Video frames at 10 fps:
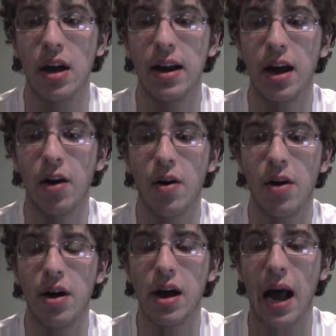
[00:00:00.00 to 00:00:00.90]
Now
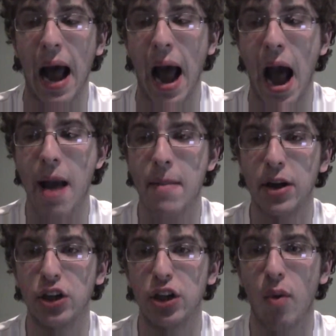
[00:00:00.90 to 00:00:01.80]
I
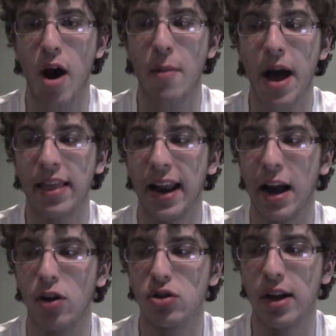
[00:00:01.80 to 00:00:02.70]
mentioned a while back that
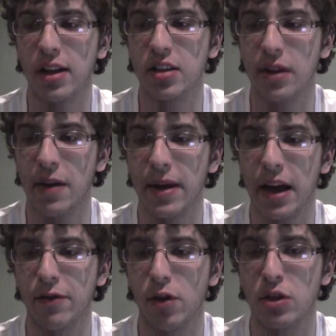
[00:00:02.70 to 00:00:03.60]
I also got some gaming
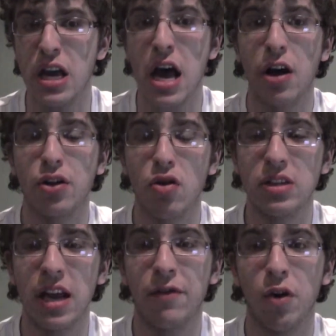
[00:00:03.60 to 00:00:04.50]
headphones.
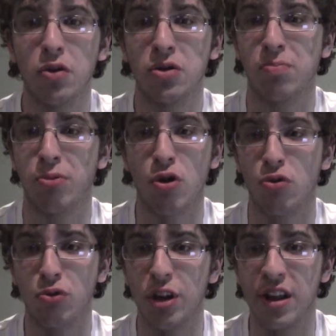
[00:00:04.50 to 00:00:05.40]
Those headphones
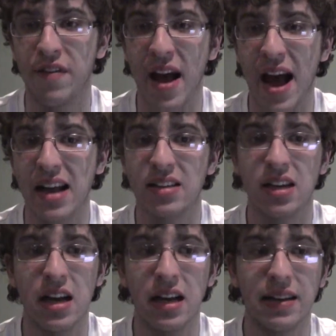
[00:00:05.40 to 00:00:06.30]
broke really
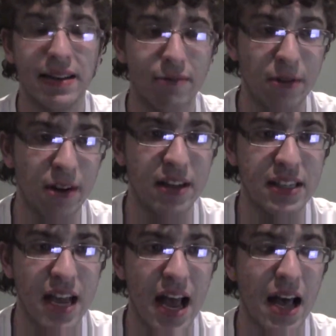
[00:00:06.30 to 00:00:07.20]
fast, really
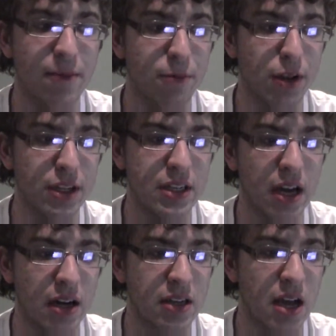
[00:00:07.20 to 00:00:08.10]
sad, really
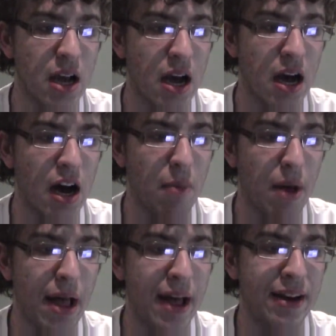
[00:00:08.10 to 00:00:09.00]
sucked. Um,
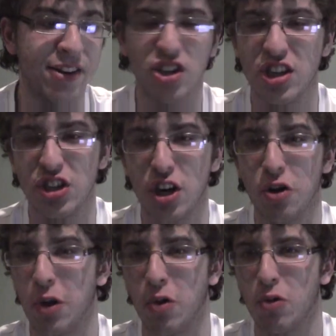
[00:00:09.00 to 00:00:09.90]
and just in general,
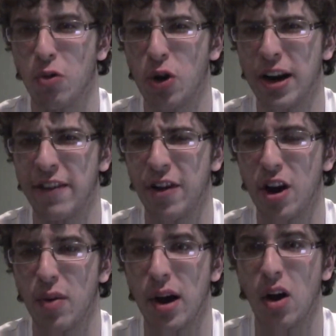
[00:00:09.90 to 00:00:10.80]
they weren't working
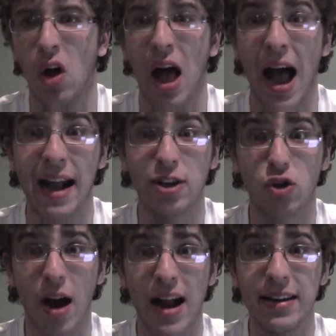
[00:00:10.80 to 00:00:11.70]
very well. I
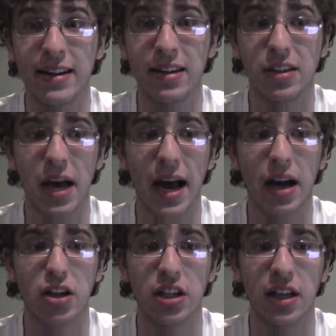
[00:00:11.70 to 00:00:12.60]
tried to, to
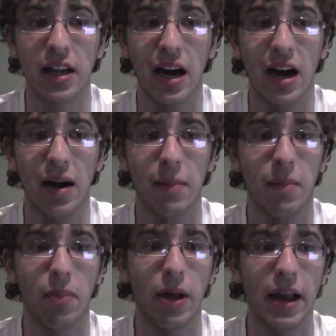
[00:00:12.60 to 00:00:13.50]
actually
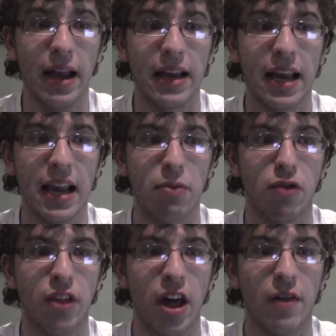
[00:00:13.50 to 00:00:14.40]
um, play a game
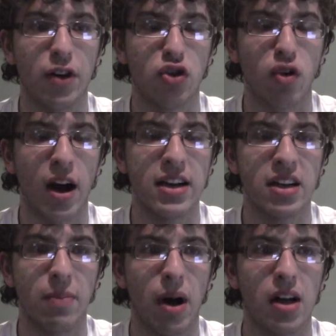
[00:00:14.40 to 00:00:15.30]
with them and tried
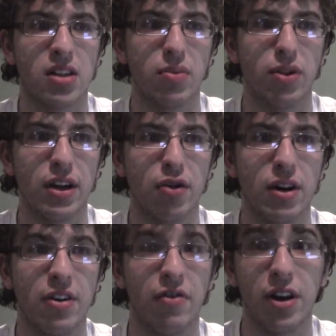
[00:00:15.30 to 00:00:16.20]
to possibly
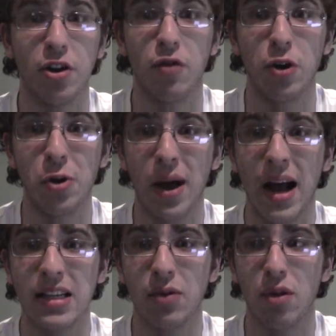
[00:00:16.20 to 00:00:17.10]
create a video for you
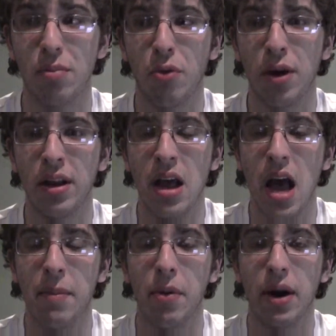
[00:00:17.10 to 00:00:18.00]
guys at one point.
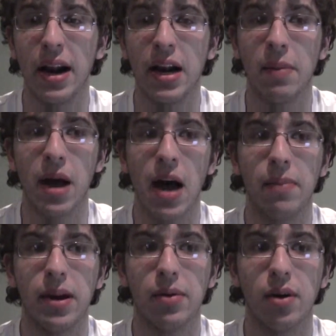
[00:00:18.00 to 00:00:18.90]
But what ended up
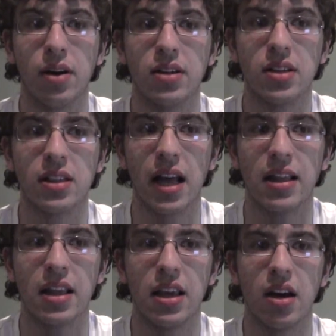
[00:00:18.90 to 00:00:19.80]
happening was is
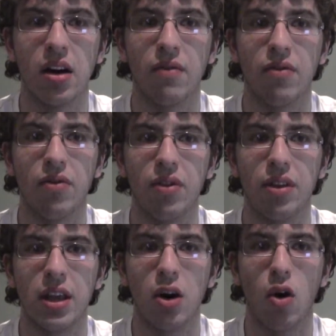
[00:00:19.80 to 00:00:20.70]
that the uh,
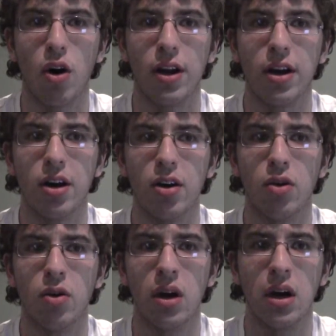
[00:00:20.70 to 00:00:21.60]
the
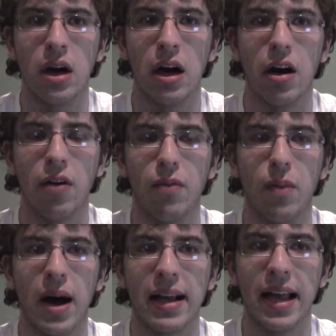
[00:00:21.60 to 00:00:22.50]
audio of
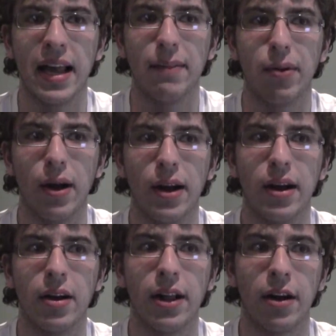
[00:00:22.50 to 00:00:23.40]
my
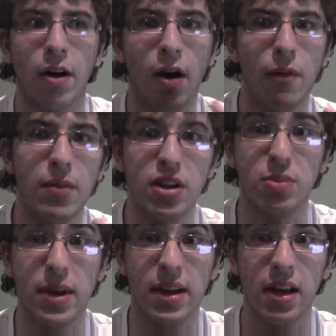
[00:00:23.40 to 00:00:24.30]
gameplay, like of me
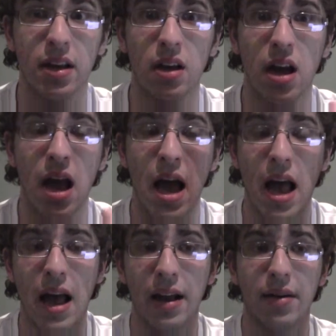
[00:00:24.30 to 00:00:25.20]
speaking,
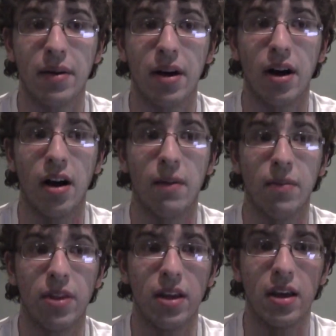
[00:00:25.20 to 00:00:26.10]
and
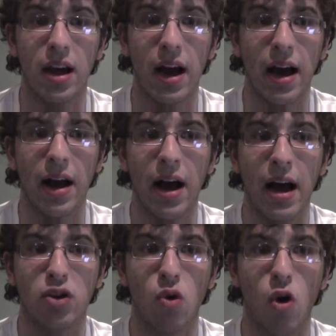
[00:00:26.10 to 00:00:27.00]
um, the uh,
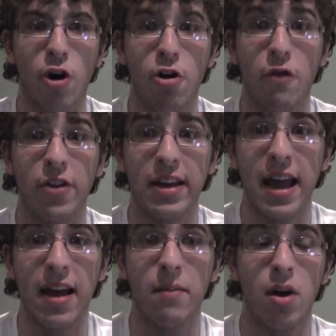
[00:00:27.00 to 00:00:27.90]
actual audio of the
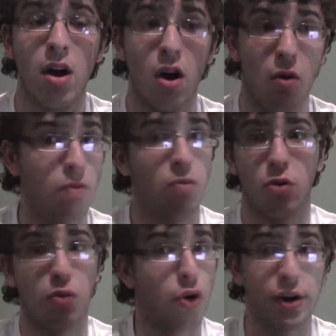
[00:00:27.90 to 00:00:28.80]
game
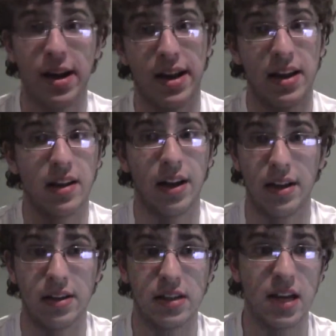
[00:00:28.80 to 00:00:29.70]
were working
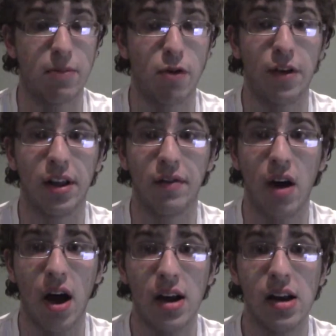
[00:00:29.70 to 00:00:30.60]
in sync perfectly
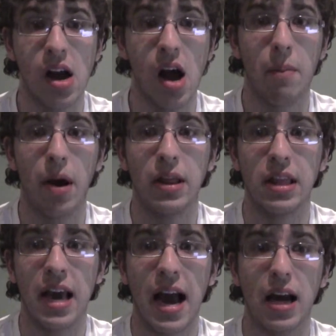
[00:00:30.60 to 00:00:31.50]
fine, but
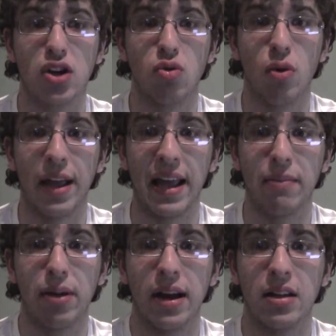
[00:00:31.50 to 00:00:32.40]
the actual
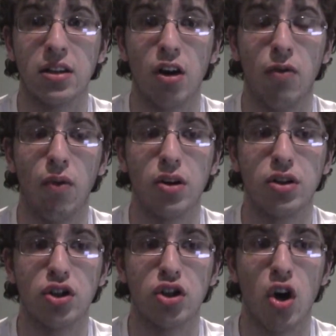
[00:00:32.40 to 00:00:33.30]
gameplay itself
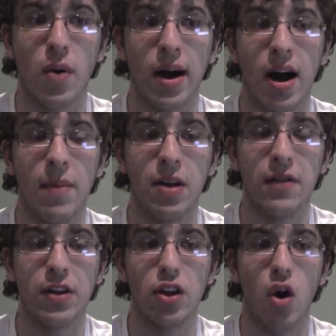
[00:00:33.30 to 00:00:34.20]
wasn't showing up.
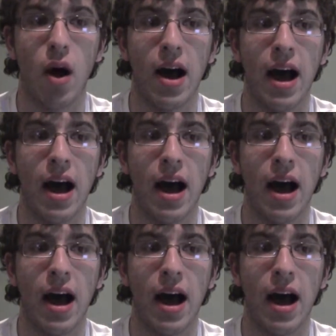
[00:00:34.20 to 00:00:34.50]
Even though I,